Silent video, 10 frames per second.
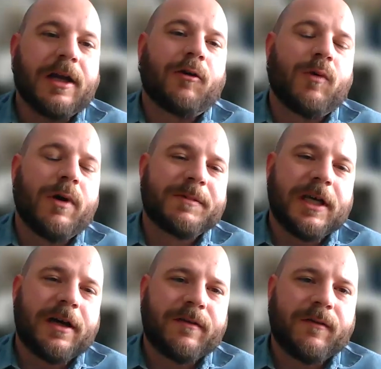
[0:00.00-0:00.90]
our
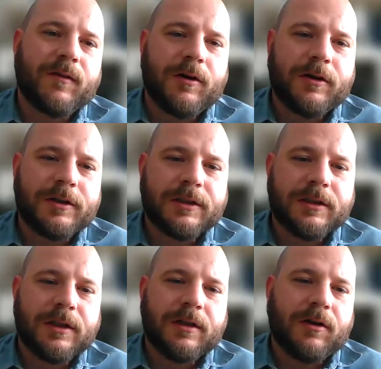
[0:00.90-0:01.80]
website, of course,
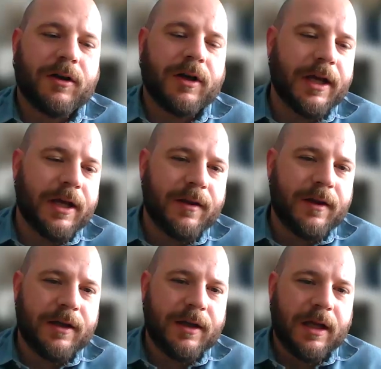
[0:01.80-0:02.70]

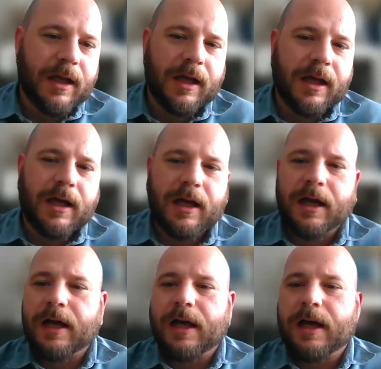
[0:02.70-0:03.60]
LinkedIn,
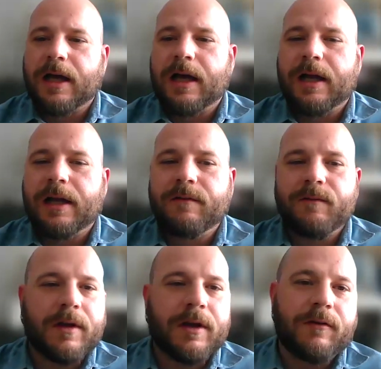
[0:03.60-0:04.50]
and
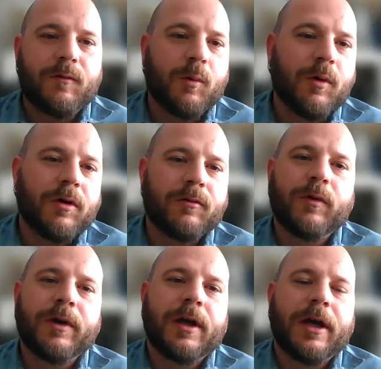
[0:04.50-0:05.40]
if you want,
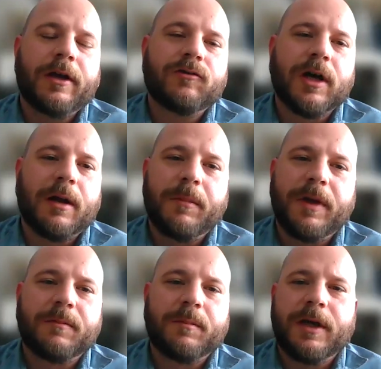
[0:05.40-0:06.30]
you can
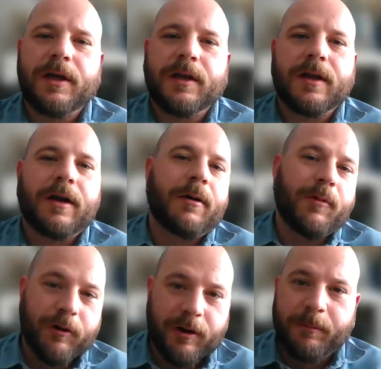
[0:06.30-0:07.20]
meet me in the
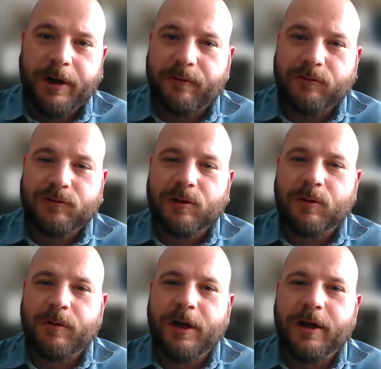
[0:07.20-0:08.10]
BrokerBin
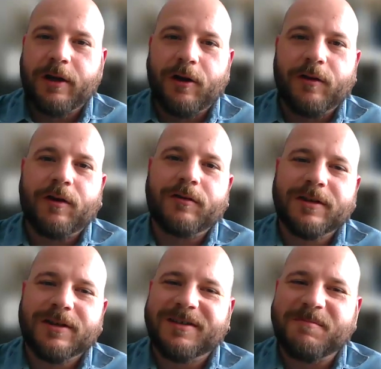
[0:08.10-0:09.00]
Roadshow in London
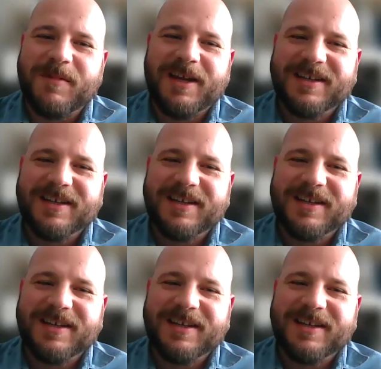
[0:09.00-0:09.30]
in May.